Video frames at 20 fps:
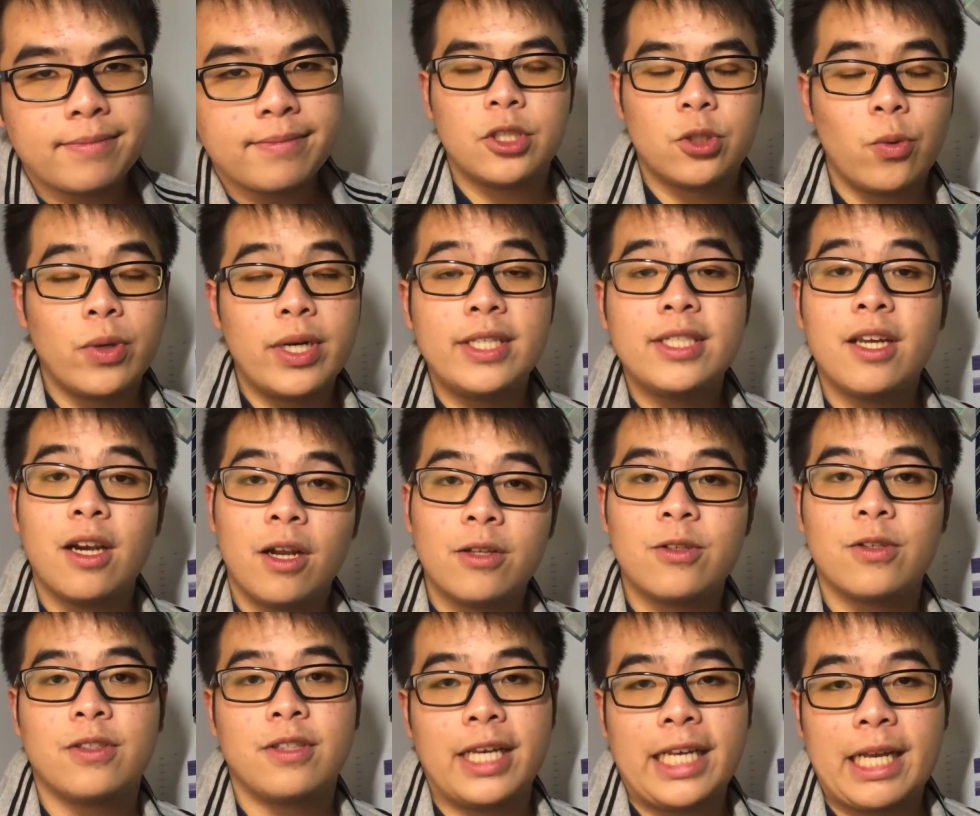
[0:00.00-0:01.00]
So it is a lot
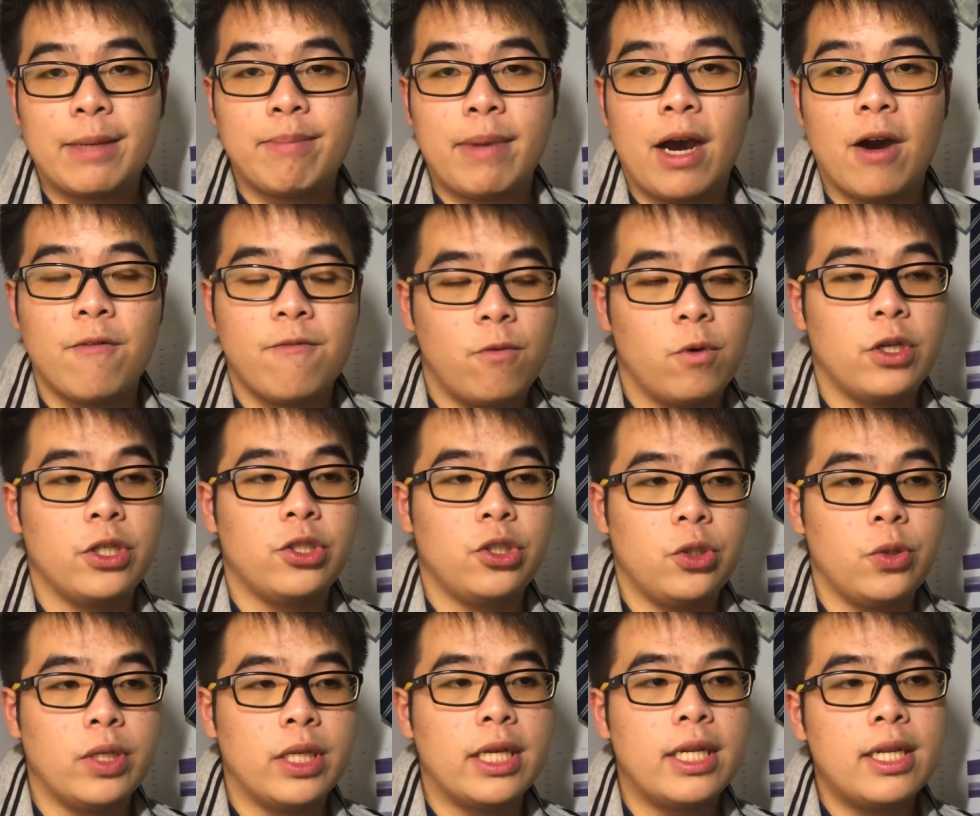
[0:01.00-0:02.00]
to think about for this
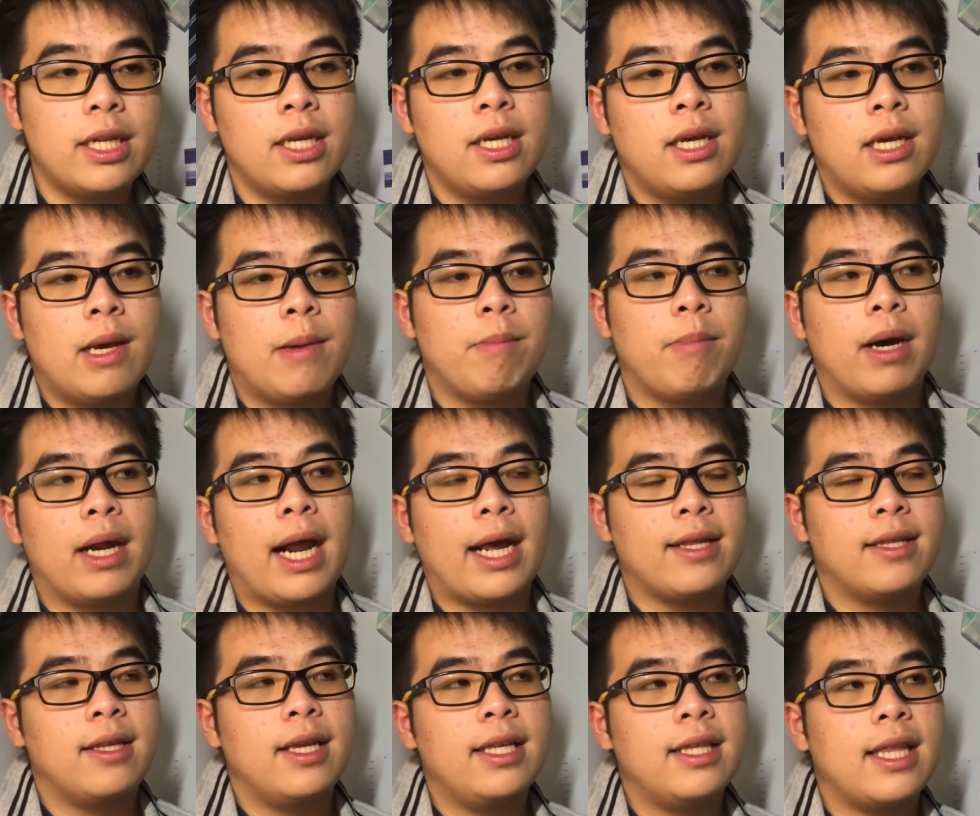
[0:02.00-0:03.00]
unit, but
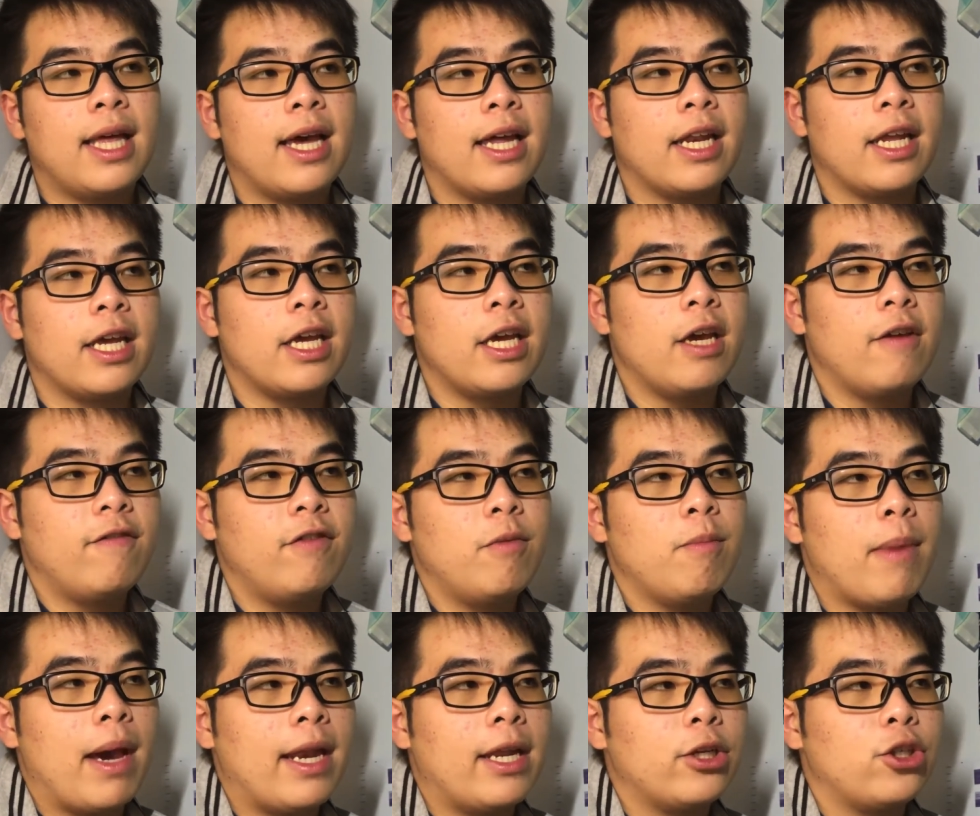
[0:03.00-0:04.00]
I think that if you
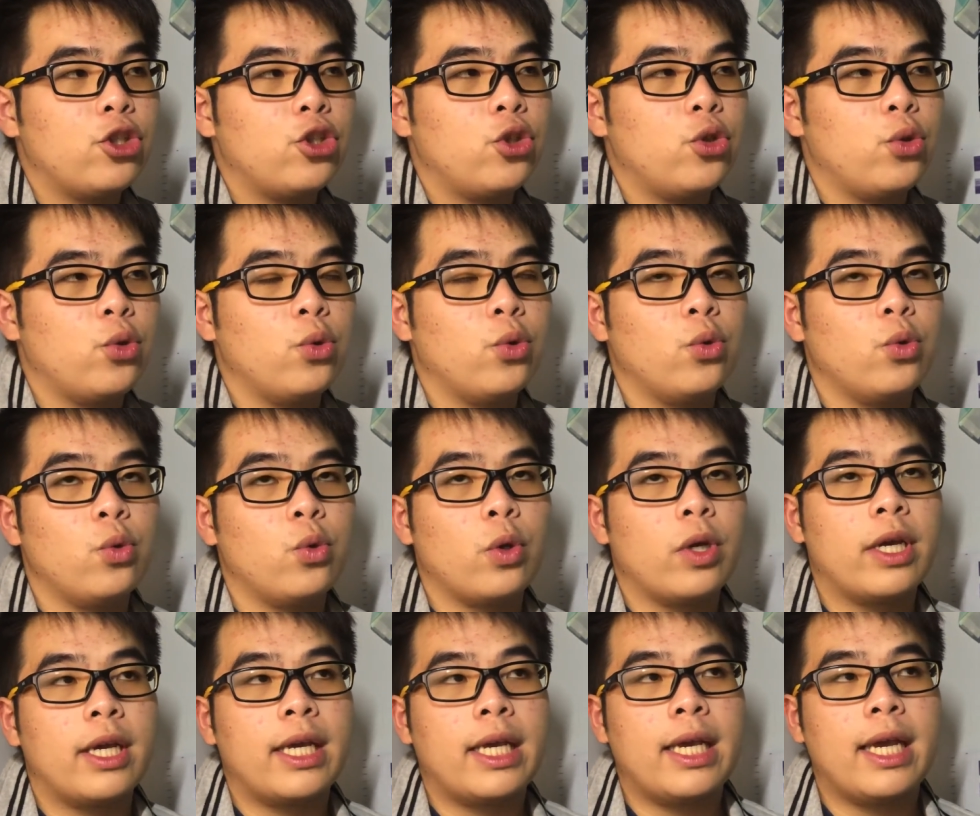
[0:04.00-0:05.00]
manage to
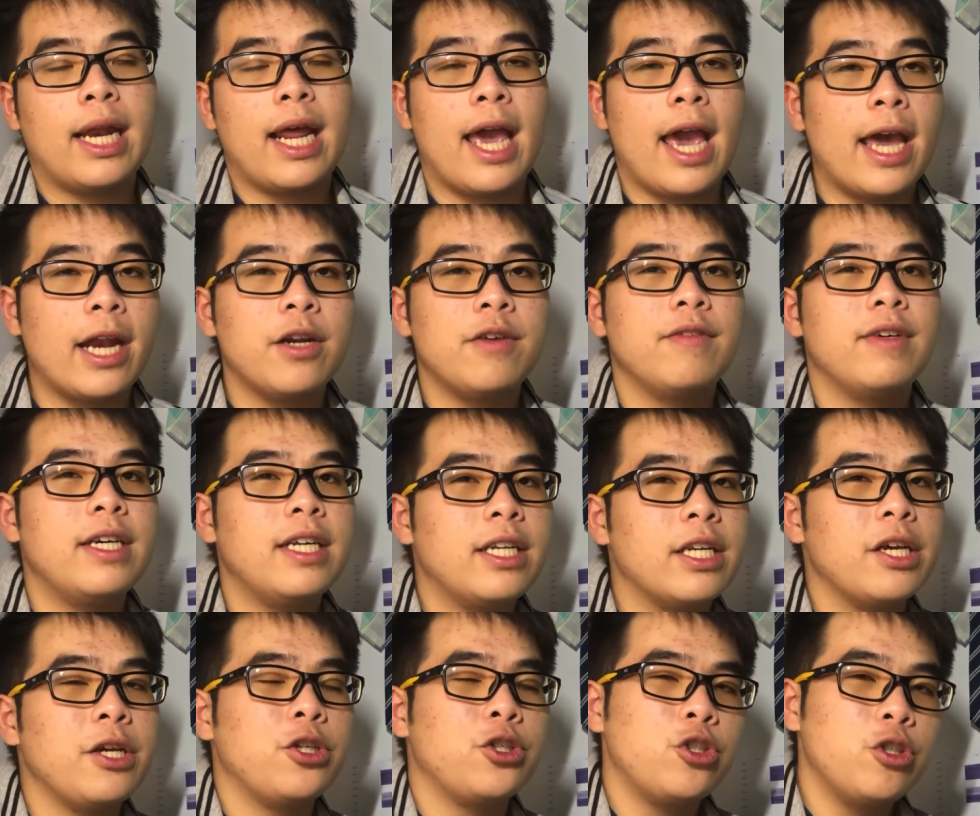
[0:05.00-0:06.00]
get a hand of
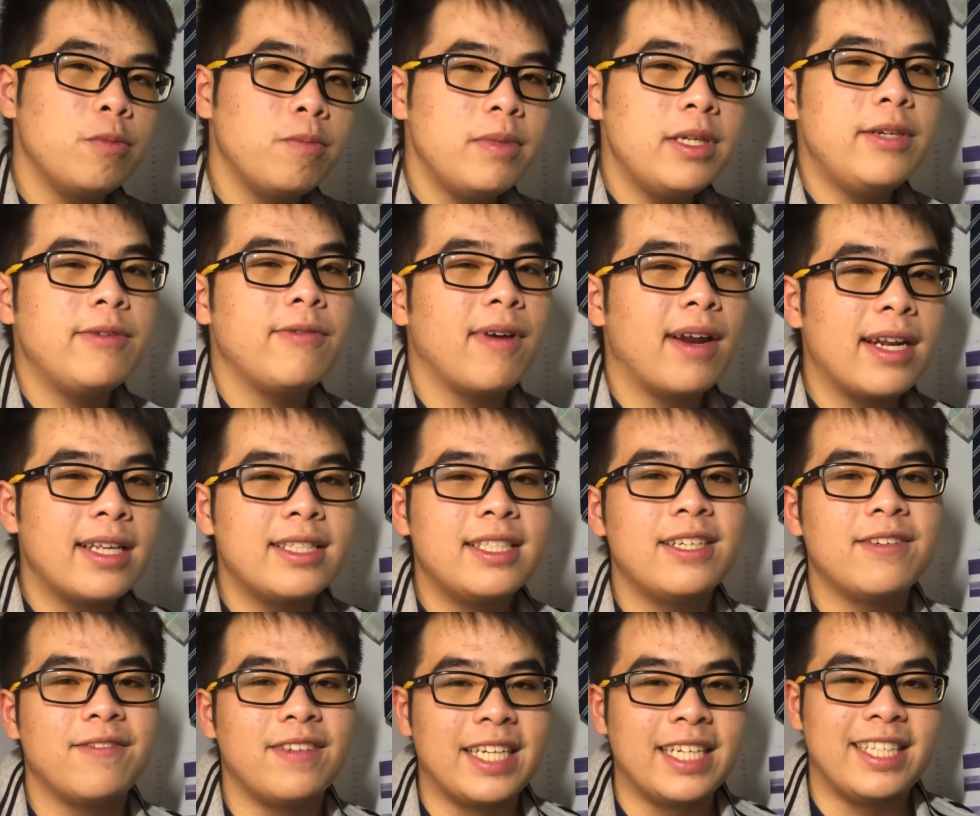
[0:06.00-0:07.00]
it, it should be
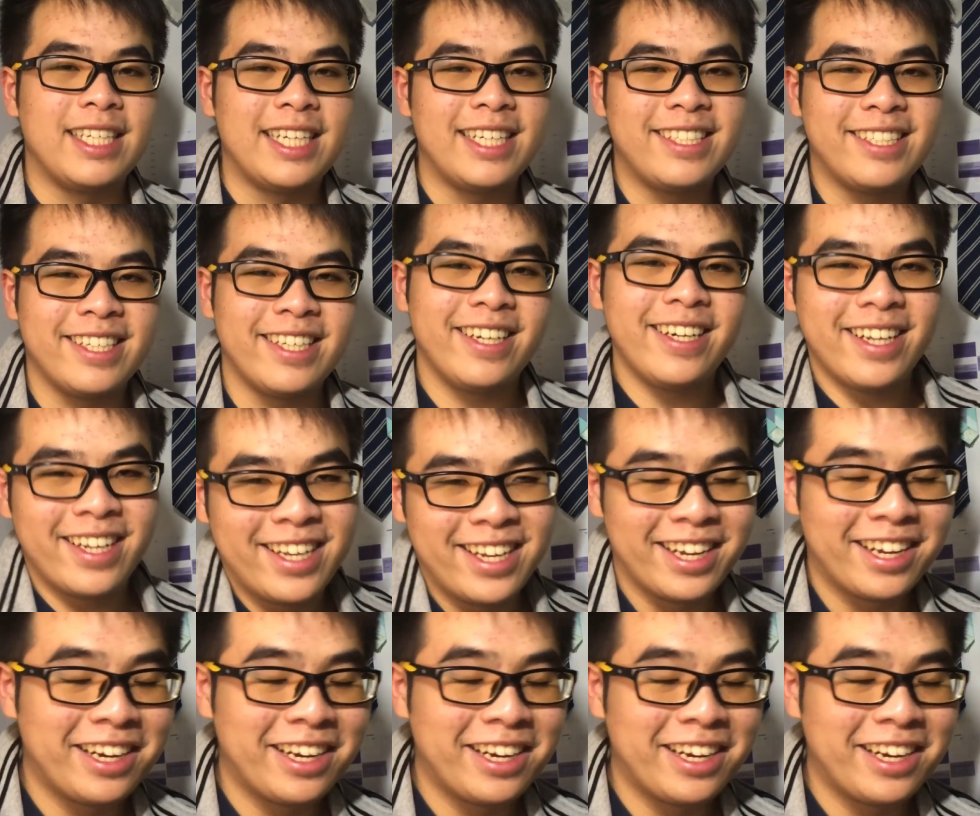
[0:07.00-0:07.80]
relatively decent.